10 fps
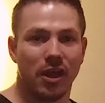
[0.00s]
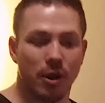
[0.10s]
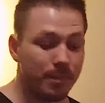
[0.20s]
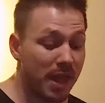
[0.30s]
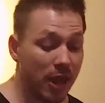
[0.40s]

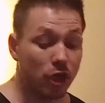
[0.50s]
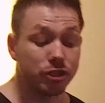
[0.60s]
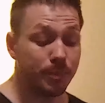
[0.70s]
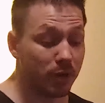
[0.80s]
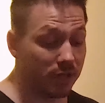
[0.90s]
go. And
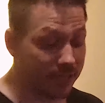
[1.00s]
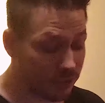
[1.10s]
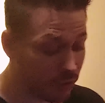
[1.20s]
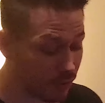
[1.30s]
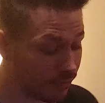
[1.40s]
also put a link
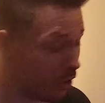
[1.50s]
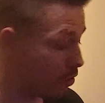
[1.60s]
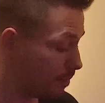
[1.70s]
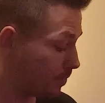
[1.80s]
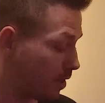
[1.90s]
to the foam.